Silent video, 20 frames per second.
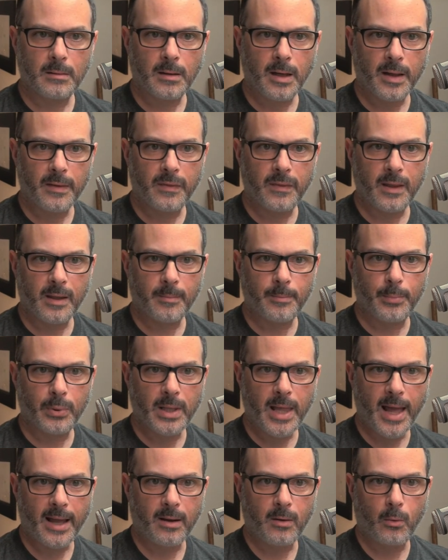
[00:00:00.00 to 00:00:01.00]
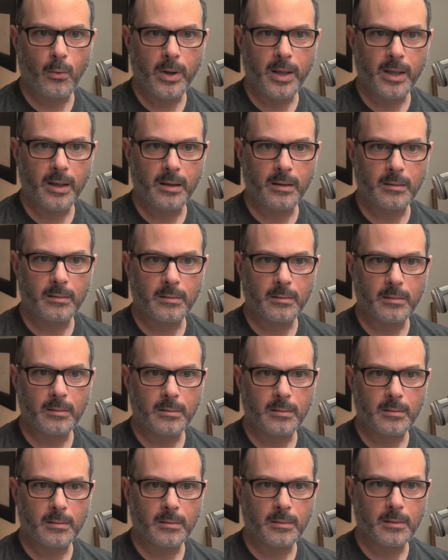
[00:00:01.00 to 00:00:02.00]
I think Blackwing.
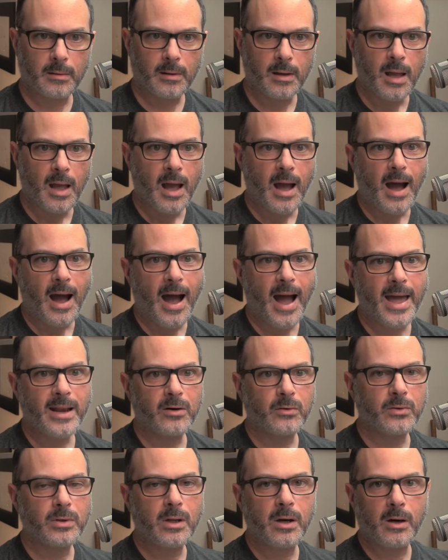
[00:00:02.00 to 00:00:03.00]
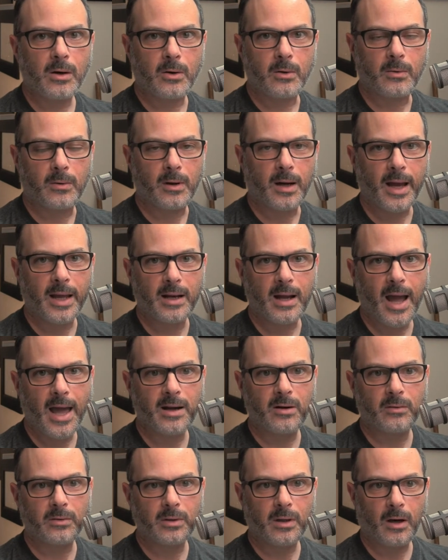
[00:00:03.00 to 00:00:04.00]
I don't know. I,
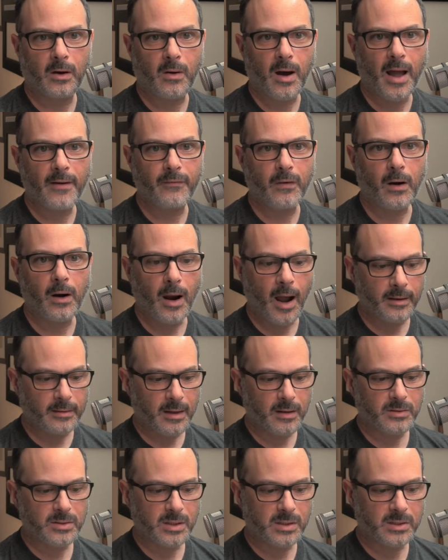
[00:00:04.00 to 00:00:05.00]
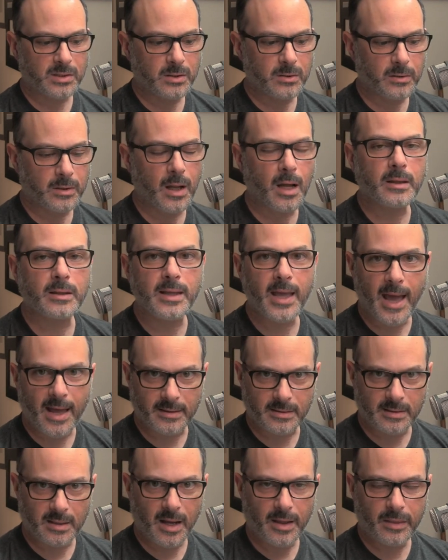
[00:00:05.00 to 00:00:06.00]
I don't know. I've heard uh, there's a student.
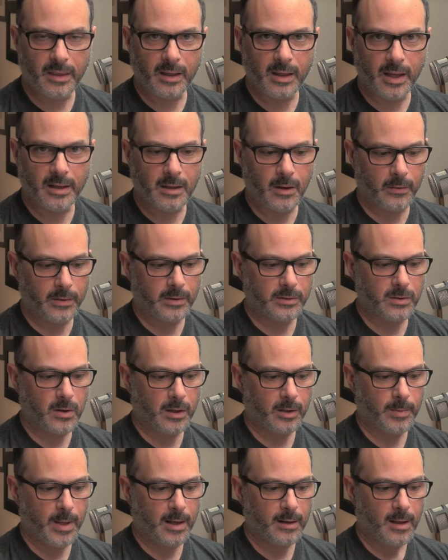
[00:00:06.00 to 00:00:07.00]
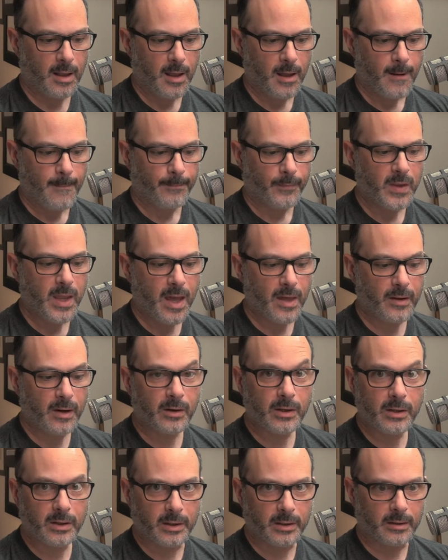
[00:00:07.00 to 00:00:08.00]
Yes, I think I know what you're talking about. Yeah,
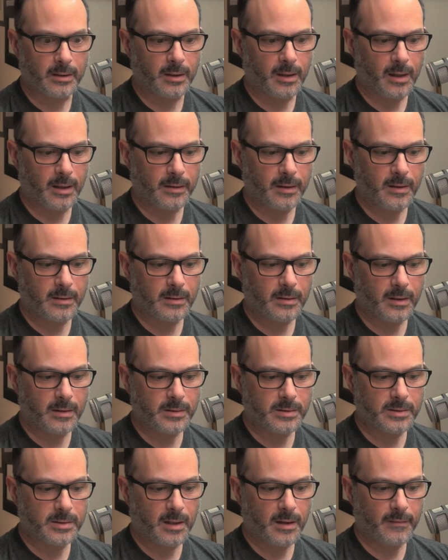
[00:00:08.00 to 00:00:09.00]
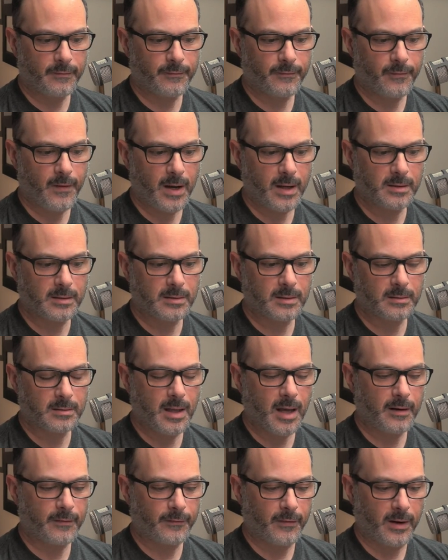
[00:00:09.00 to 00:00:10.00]
they're good. Uh, there there's a friend,
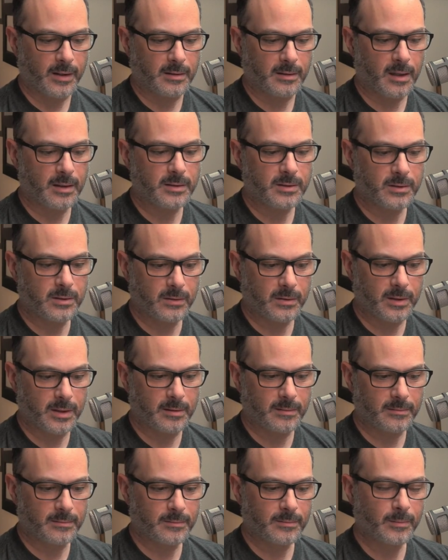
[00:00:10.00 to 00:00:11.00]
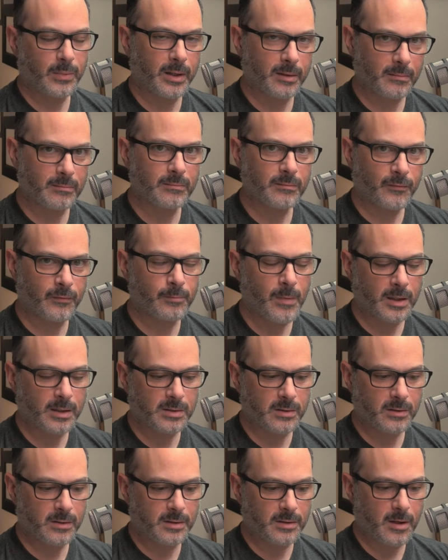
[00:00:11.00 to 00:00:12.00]
not a friend, a student, but my
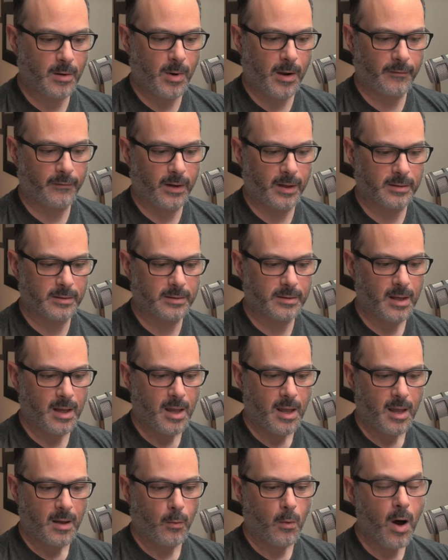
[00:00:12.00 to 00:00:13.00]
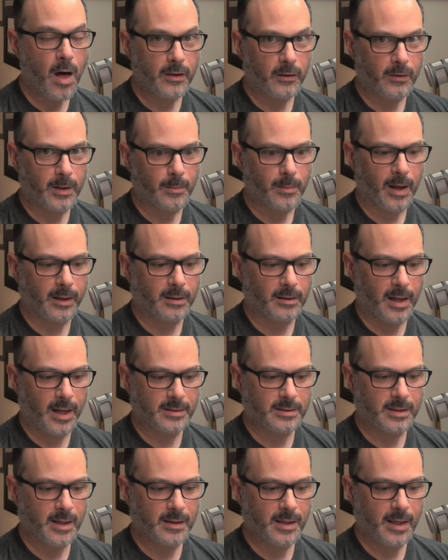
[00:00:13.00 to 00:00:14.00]
students are my friends while they're in my
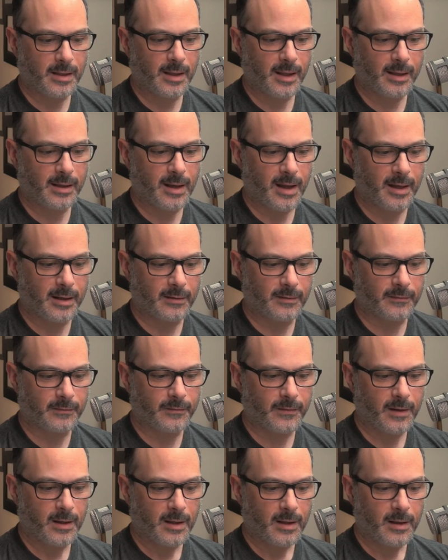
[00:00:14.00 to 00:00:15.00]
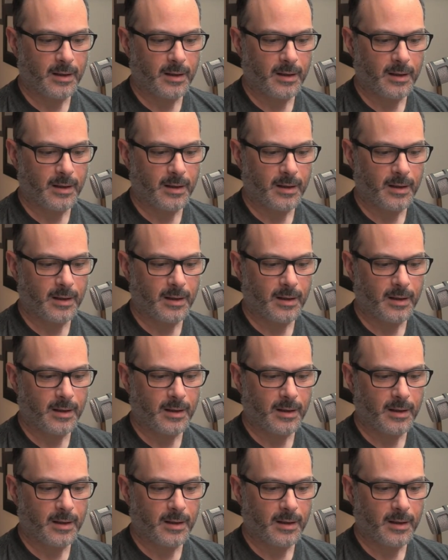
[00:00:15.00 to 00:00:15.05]
class, and then they kind of